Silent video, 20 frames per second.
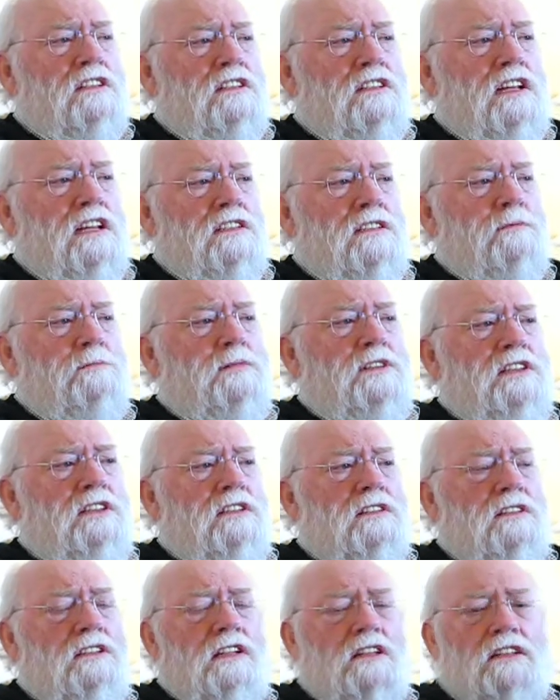that's
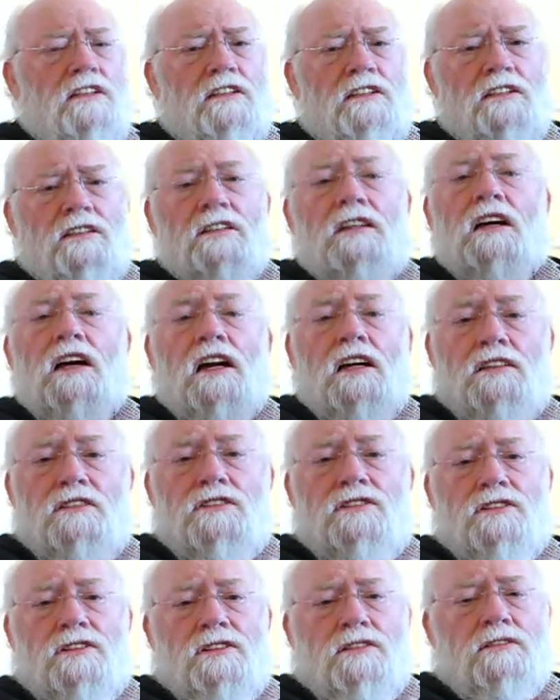being done in
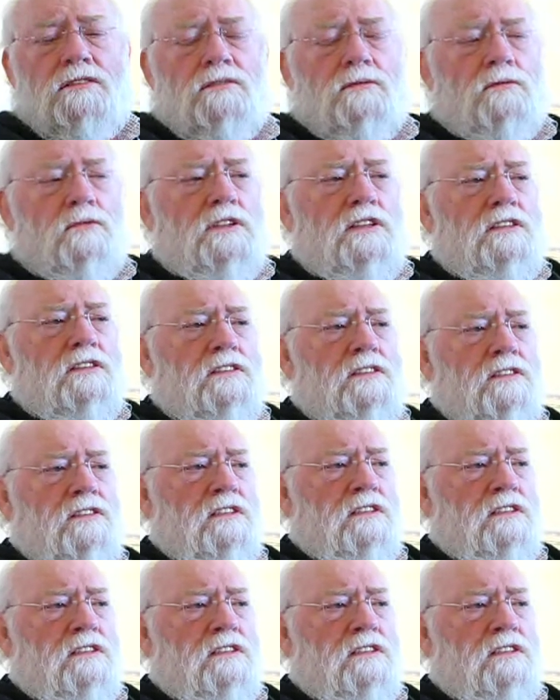concert with